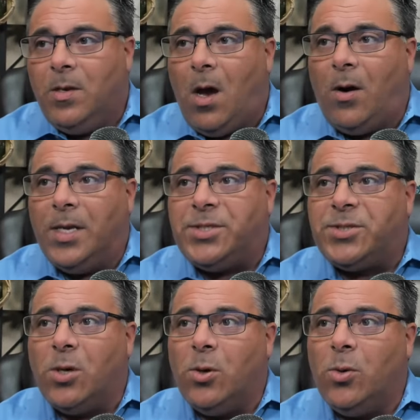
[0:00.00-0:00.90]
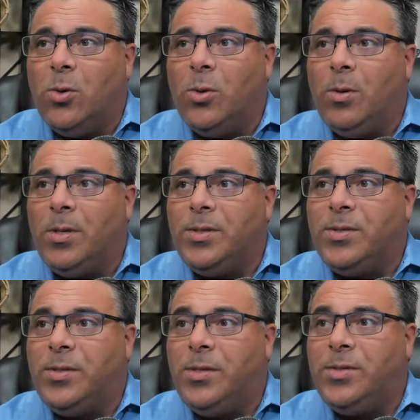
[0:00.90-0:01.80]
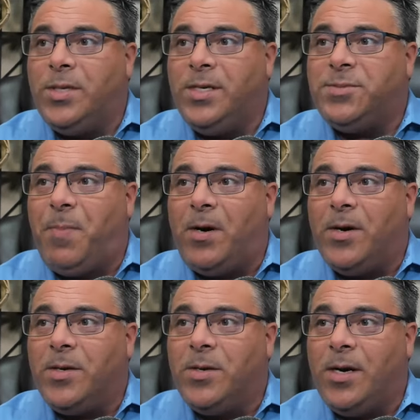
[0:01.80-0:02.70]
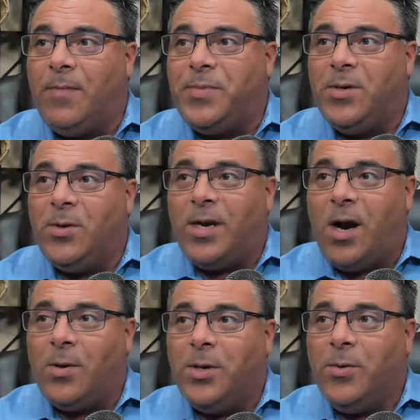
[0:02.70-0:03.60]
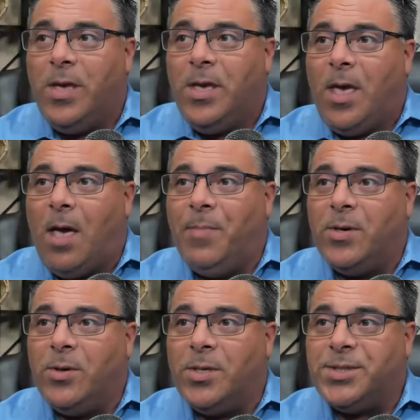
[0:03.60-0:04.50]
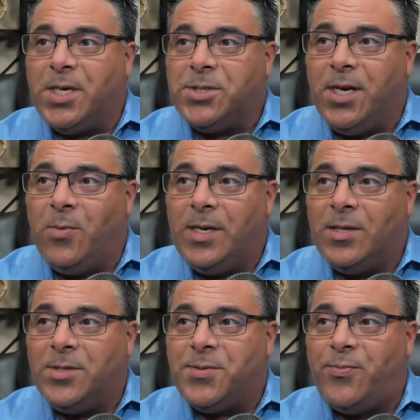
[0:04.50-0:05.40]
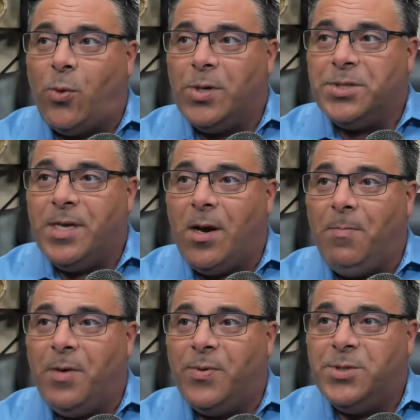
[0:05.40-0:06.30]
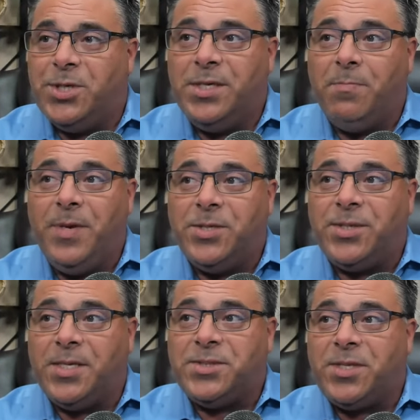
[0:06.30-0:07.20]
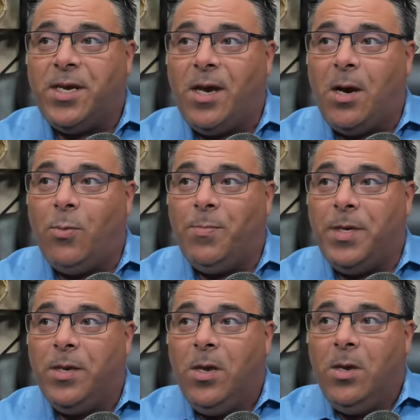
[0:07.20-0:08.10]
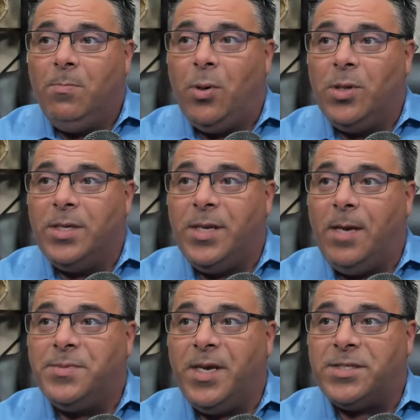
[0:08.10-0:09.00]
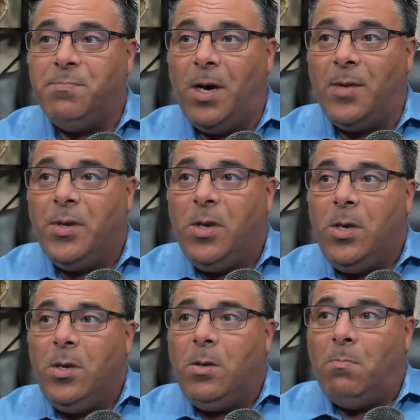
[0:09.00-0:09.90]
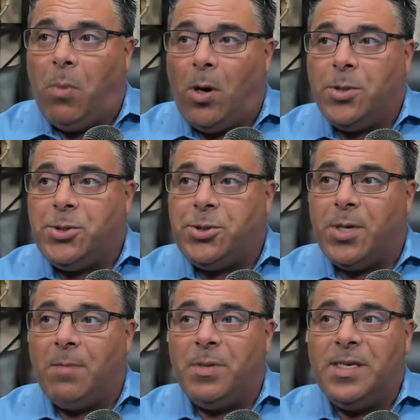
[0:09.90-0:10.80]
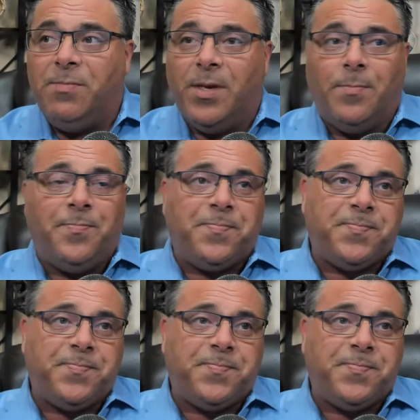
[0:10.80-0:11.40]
All right. So Denise Berry, good afternoon. How are you? I've been on the Section 8 waiting list for four years now. I'm in Virginia Beach. They say I will be pulling names next month, March. Should I believe them?